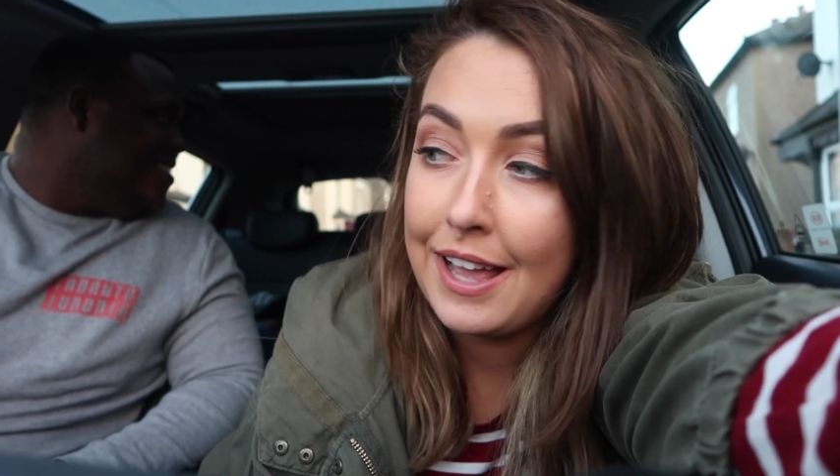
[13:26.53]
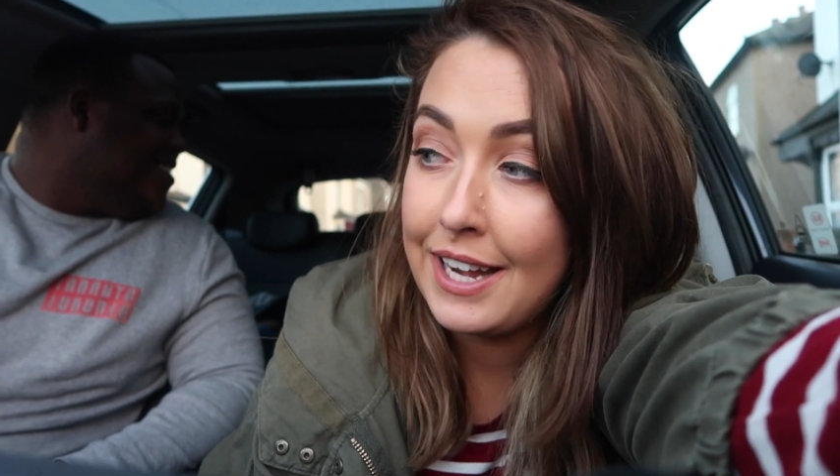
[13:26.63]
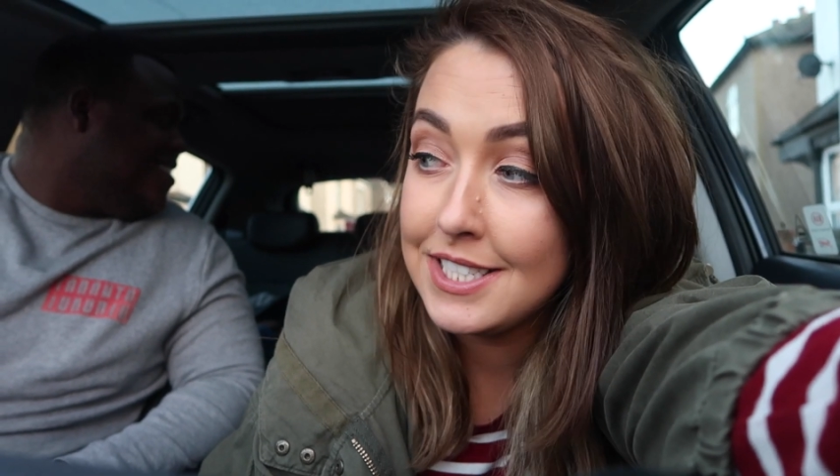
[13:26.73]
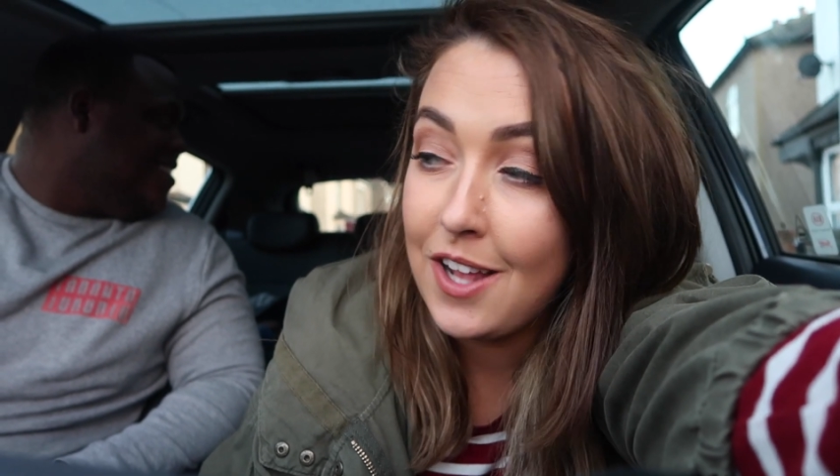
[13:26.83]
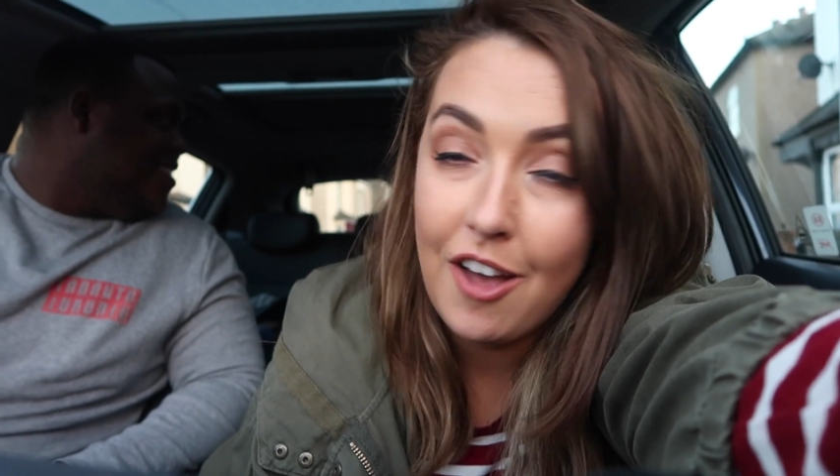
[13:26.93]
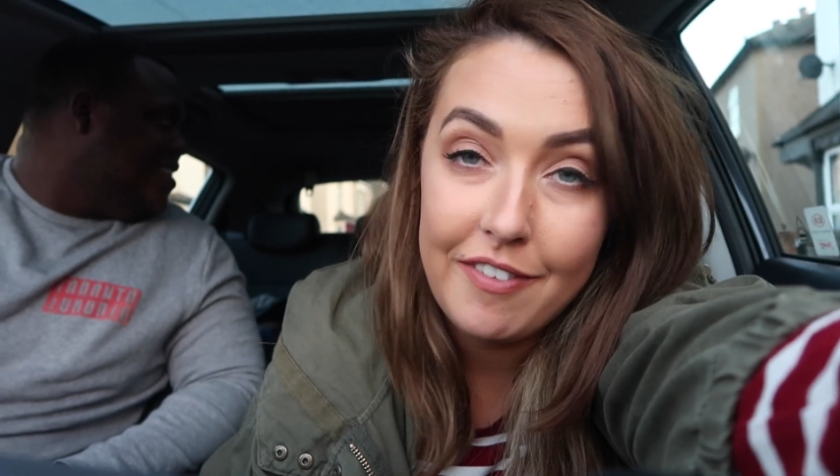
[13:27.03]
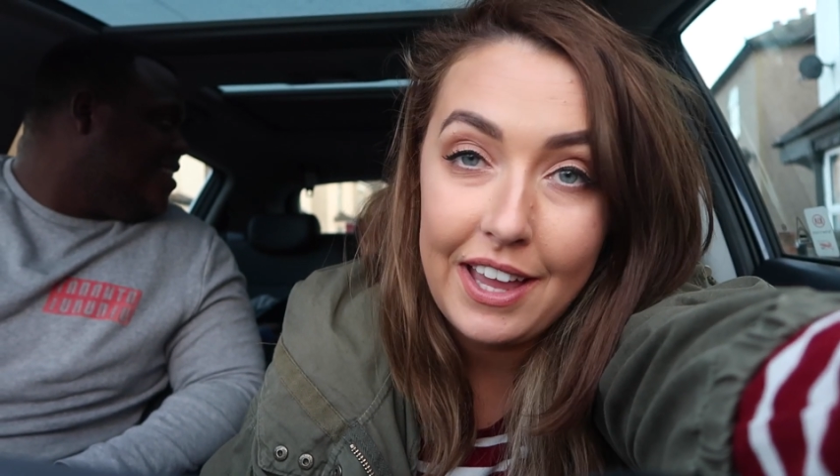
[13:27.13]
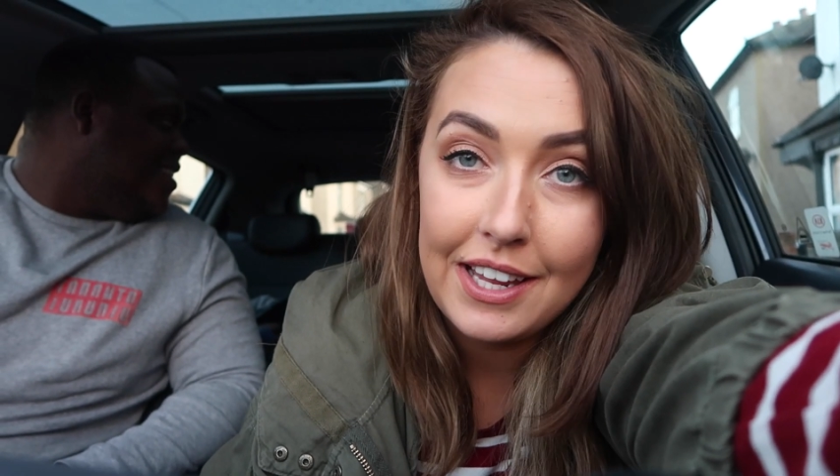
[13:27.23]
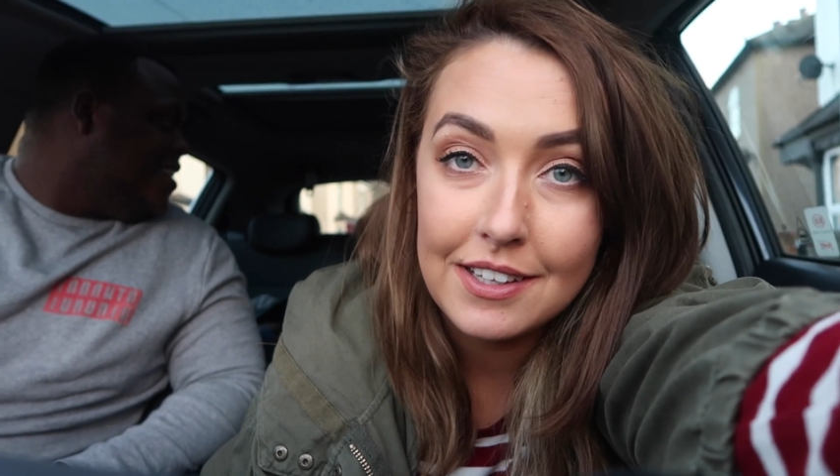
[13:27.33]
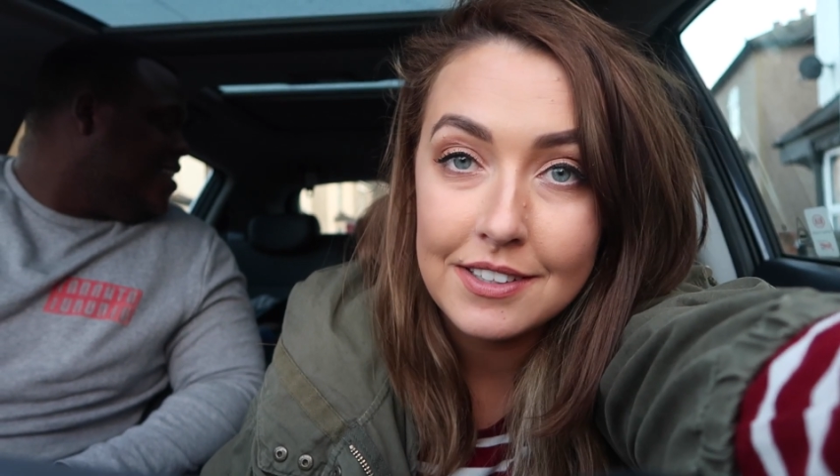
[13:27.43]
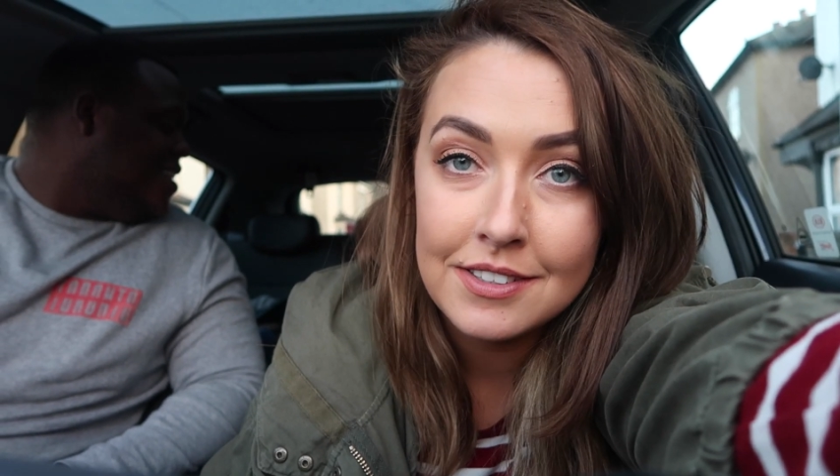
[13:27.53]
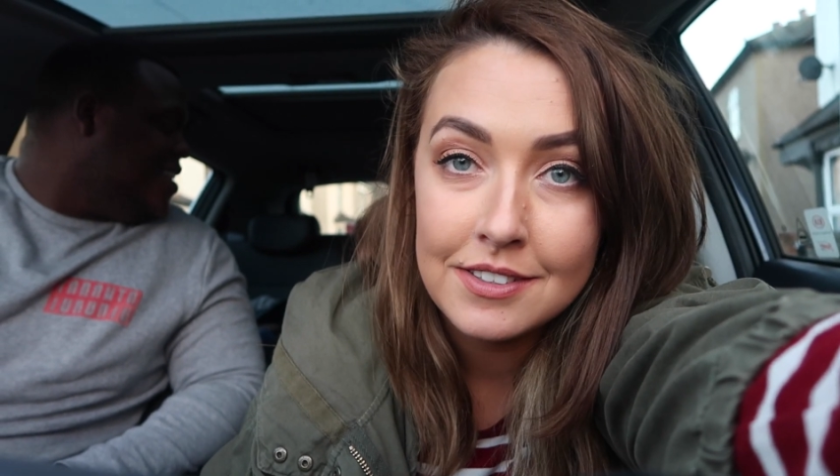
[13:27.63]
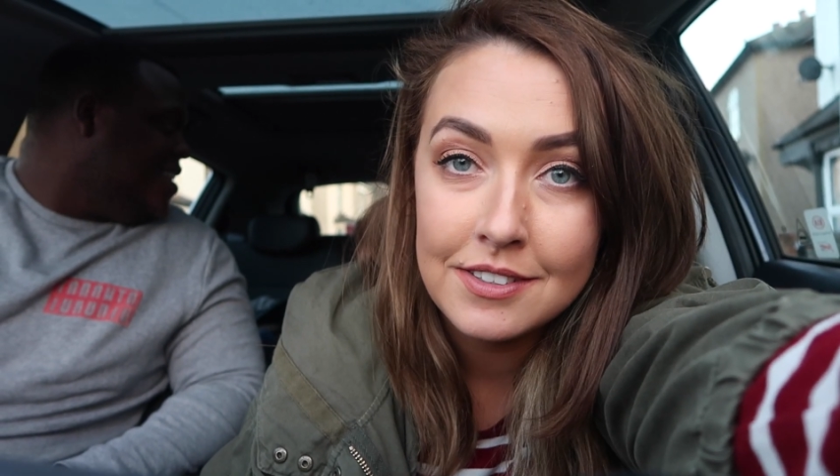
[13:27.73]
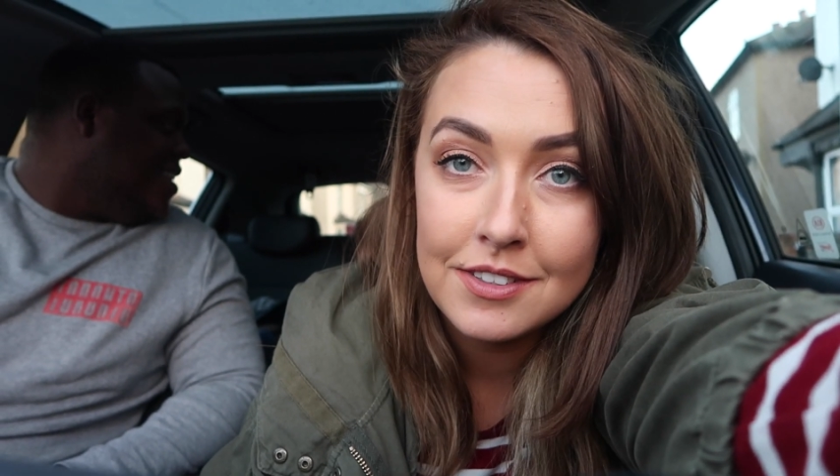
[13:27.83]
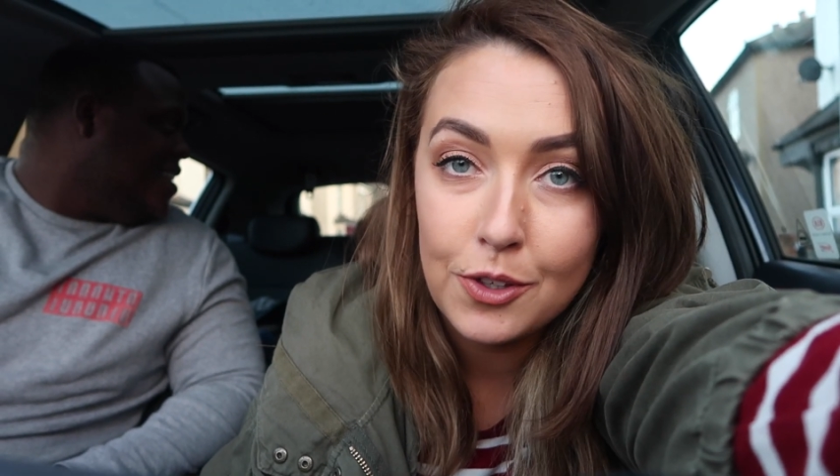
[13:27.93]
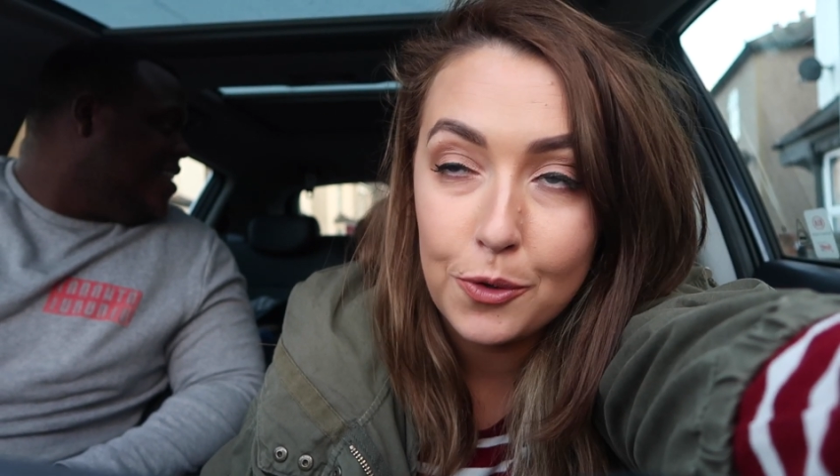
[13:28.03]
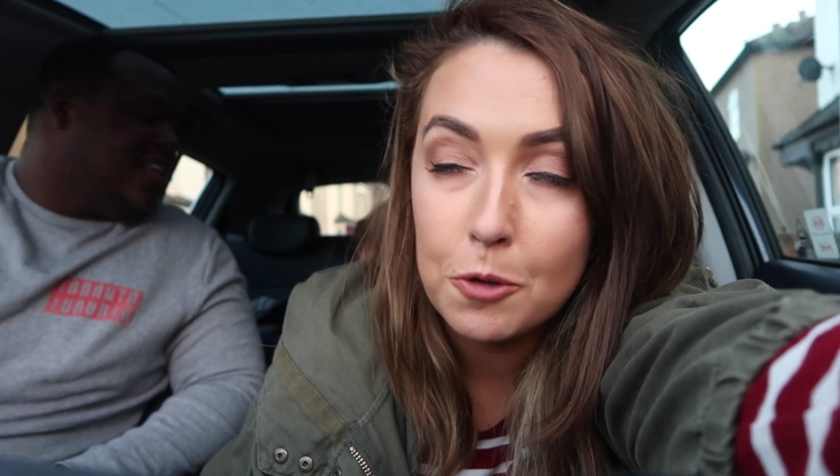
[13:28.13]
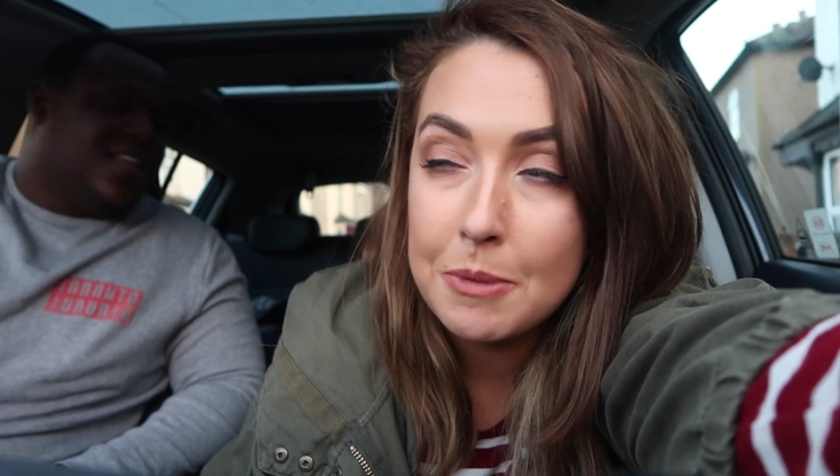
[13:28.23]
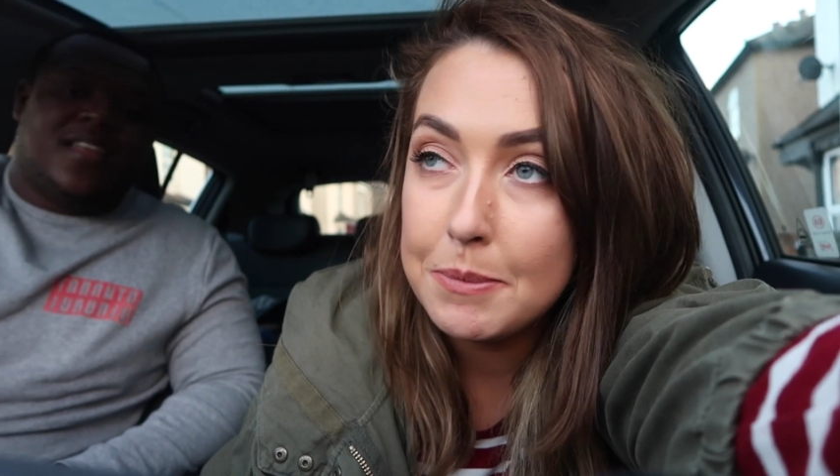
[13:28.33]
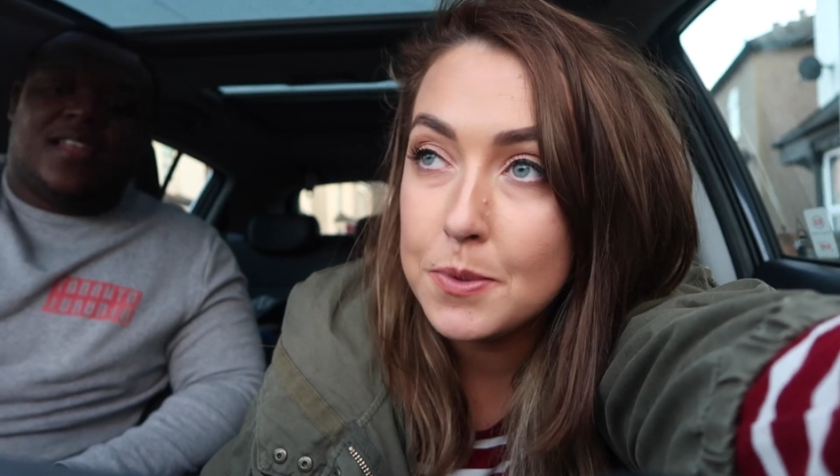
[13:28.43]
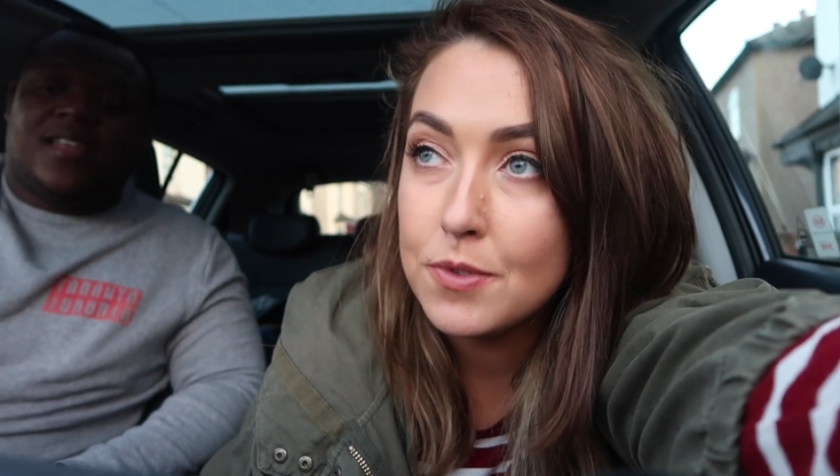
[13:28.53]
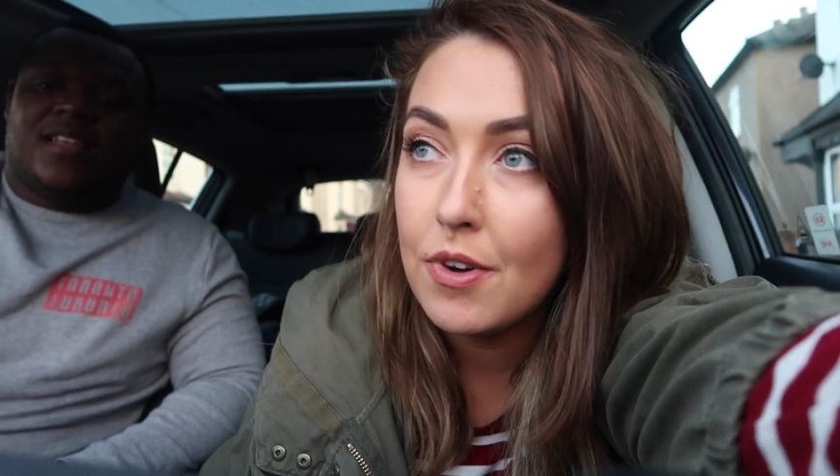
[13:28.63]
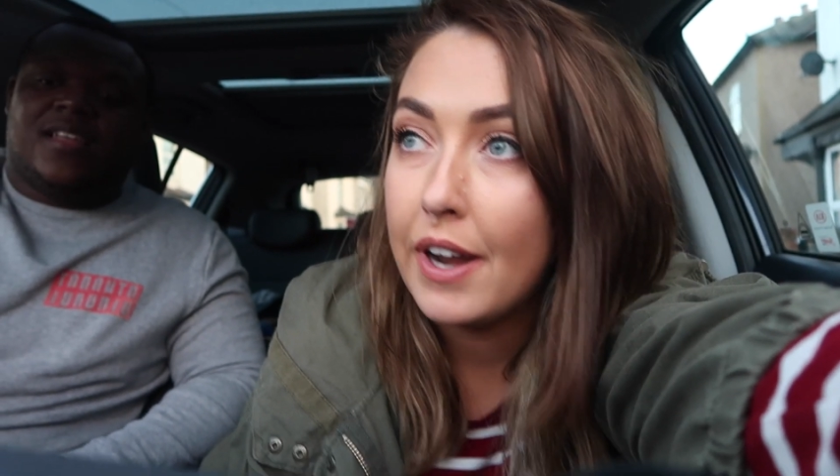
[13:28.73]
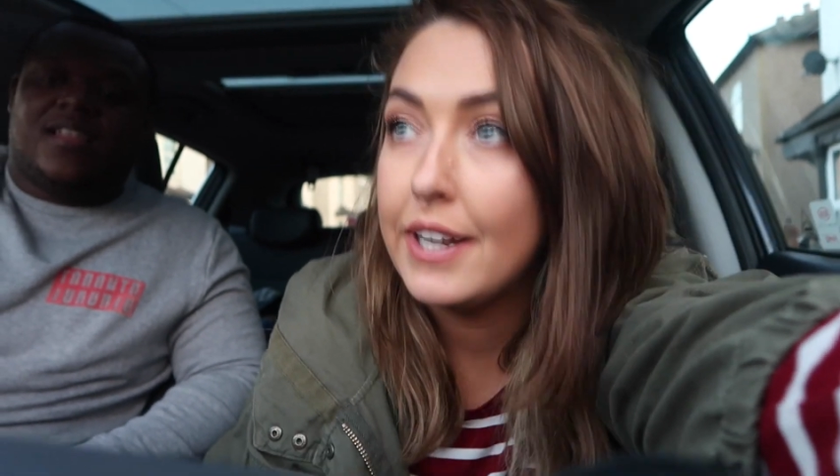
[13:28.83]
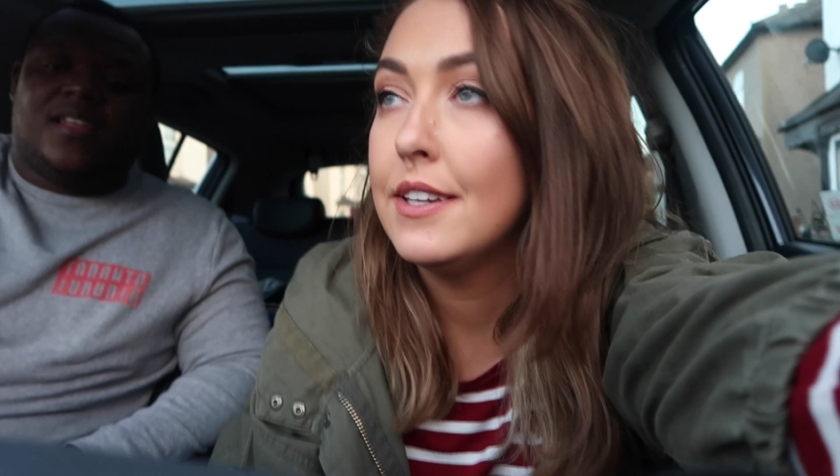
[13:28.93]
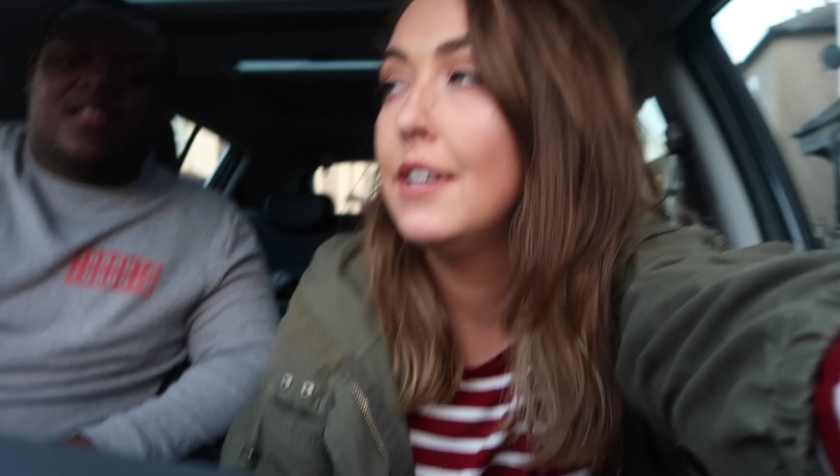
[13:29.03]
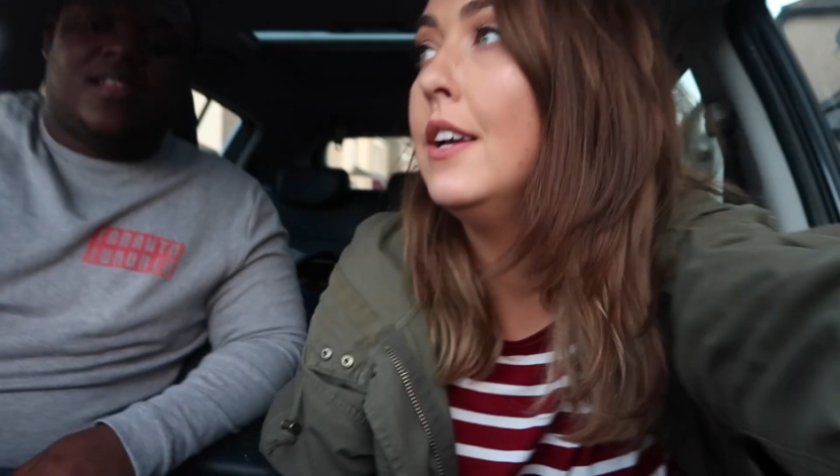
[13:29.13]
And it's half eight. Google Maps was right.